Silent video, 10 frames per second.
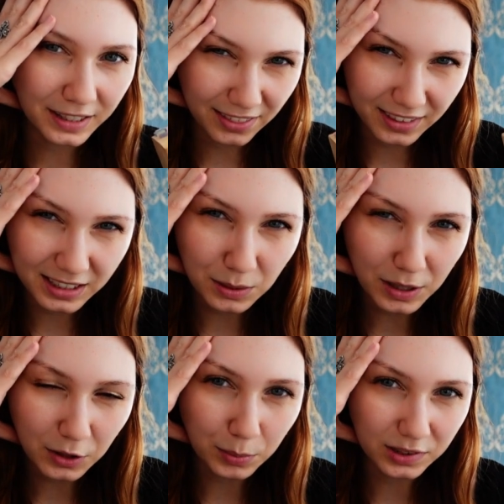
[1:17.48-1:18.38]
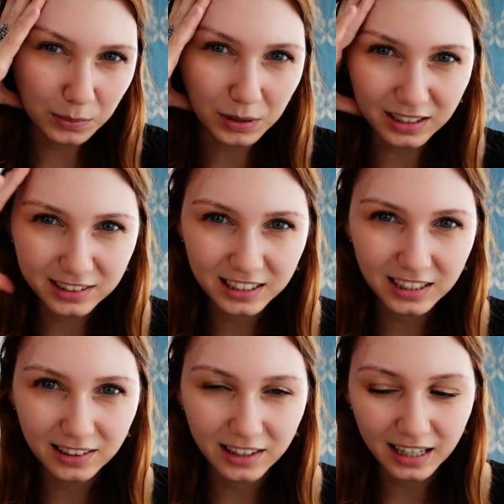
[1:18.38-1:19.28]
think about the
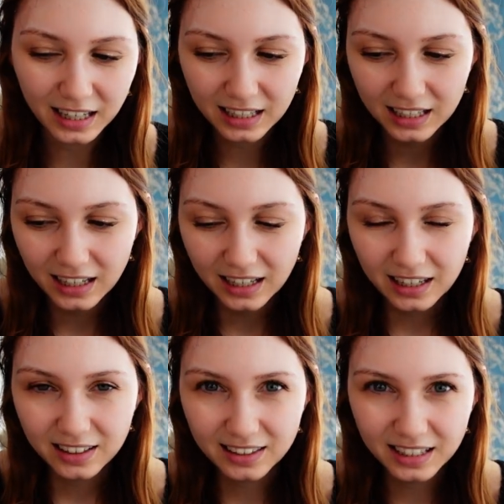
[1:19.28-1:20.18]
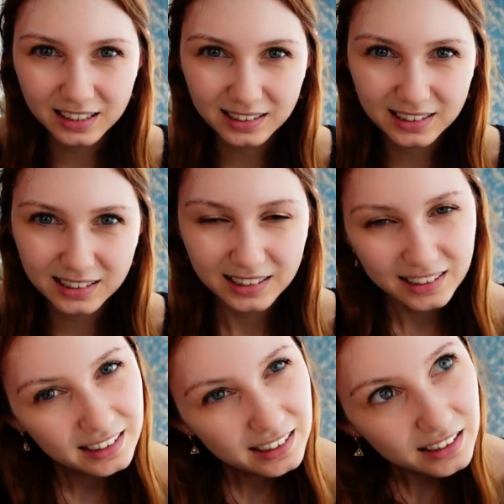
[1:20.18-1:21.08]
possibility that things
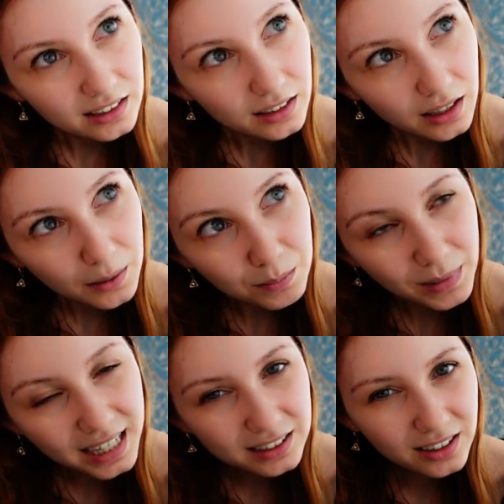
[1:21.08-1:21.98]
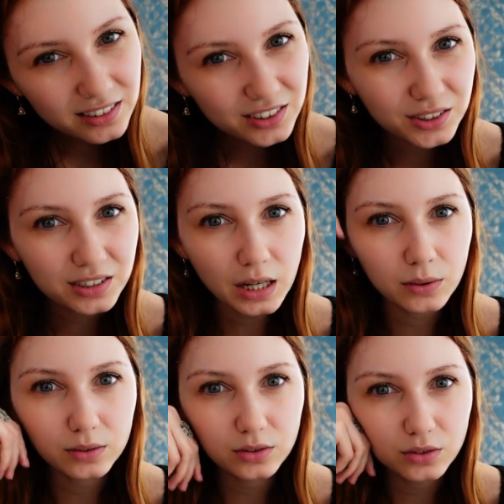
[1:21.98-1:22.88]
might not turn
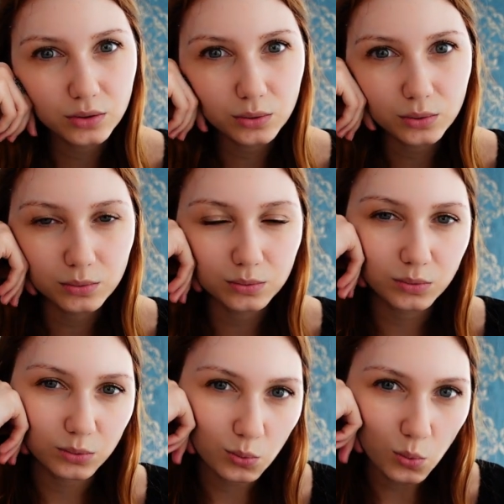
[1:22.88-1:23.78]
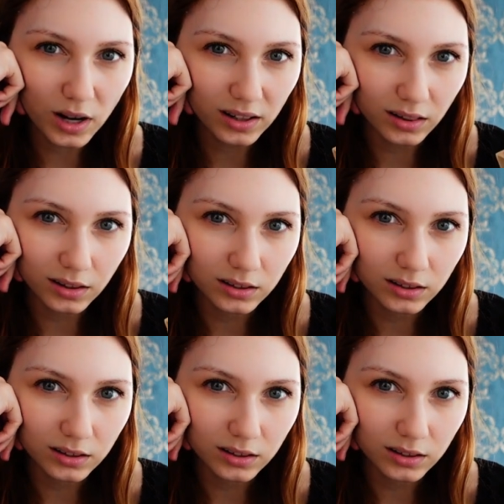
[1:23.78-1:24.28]
out too well.